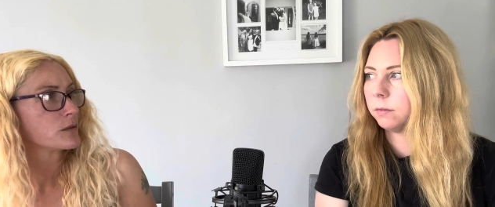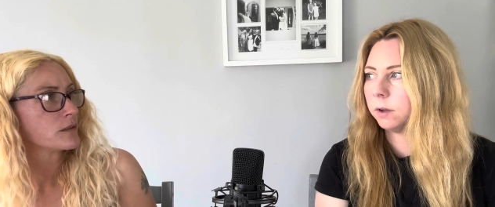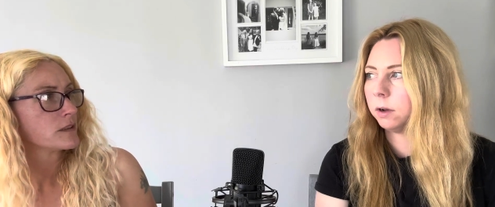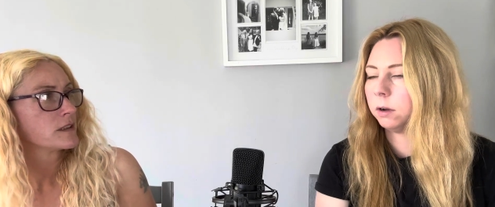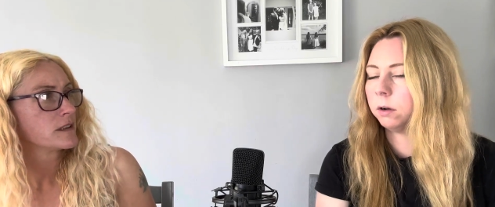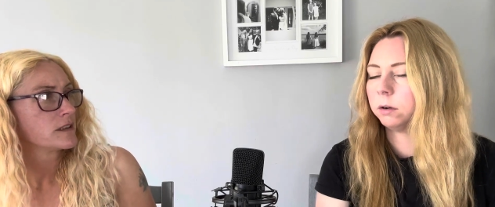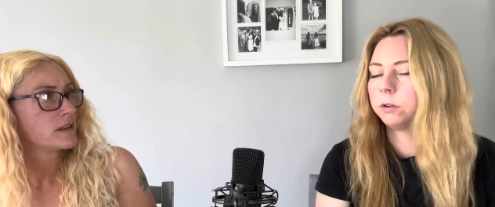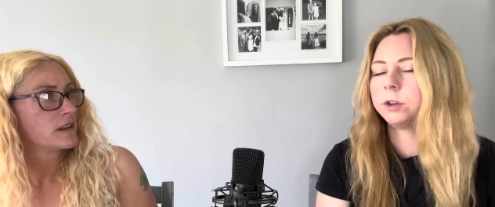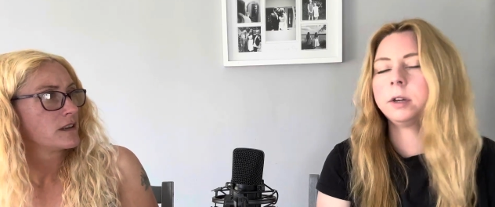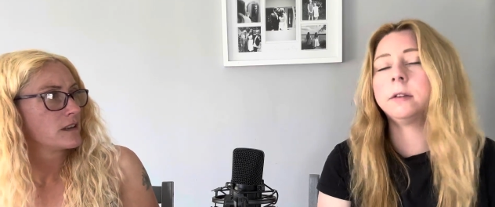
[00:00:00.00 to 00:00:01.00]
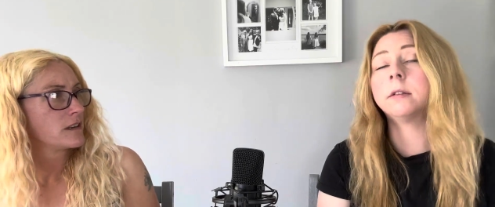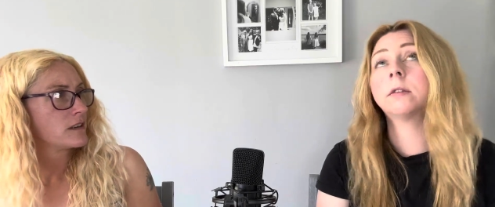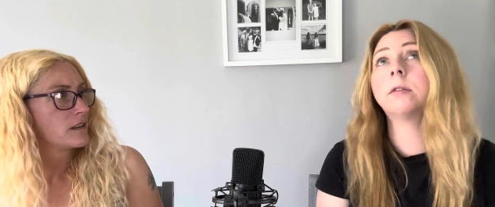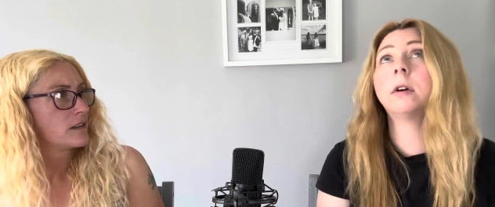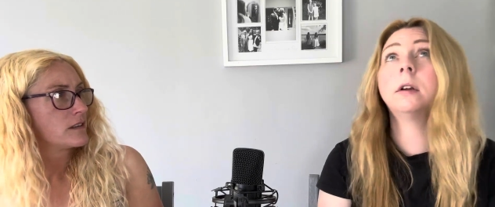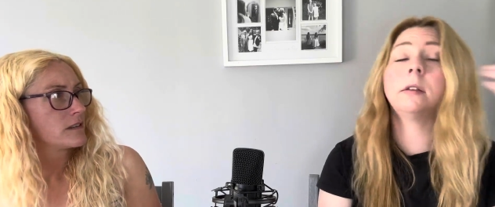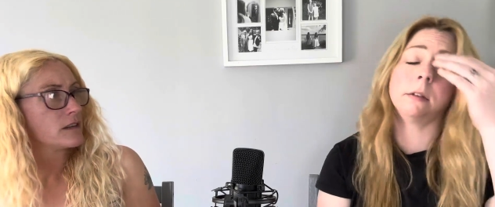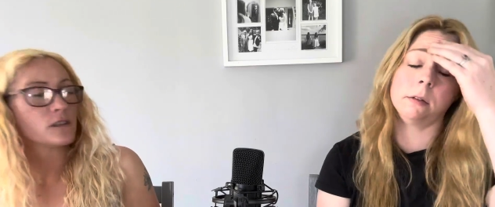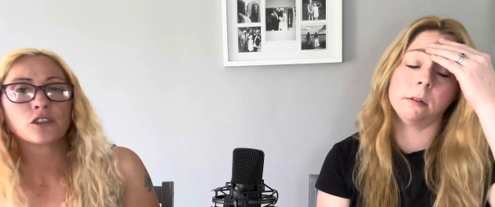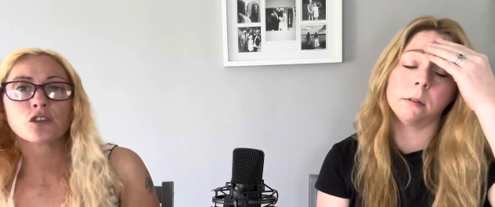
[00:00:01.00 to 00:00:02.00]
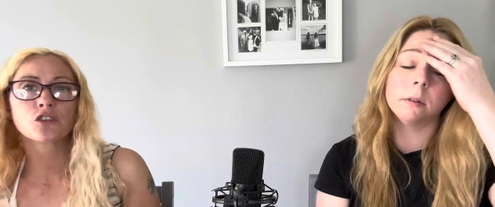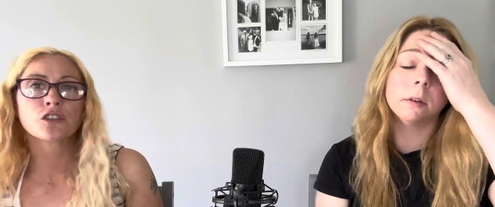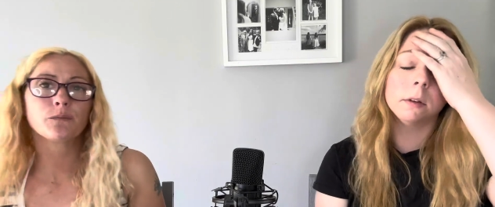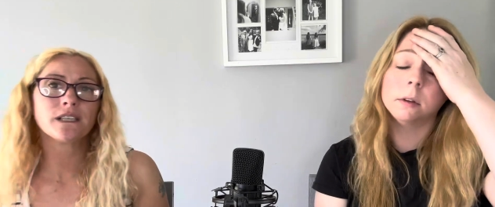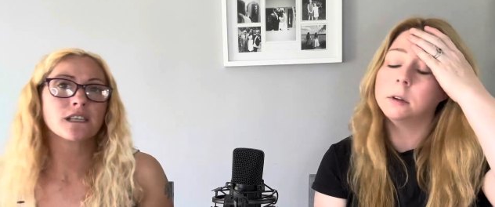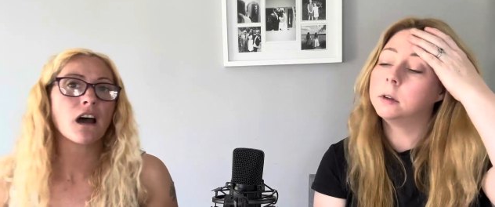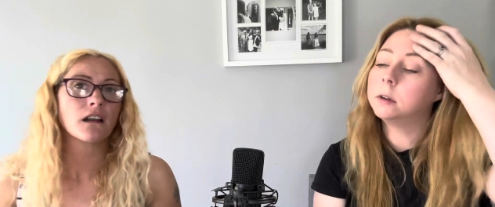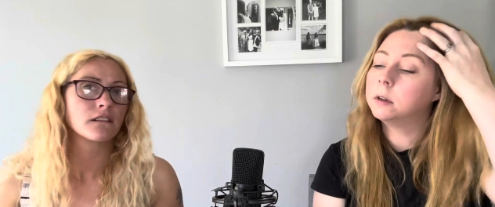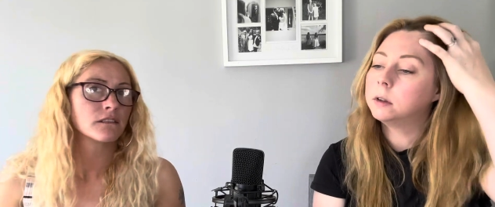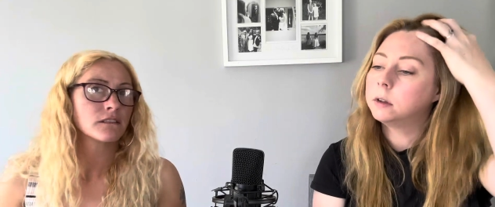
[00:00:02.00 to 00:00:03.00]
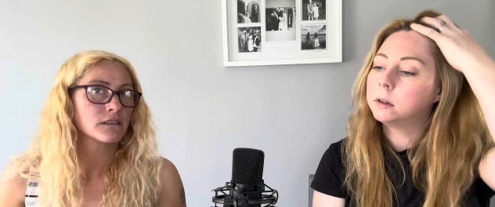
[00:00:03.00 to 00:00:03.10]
Speaker 1: Oh, Jesus Christ. Those chores should be done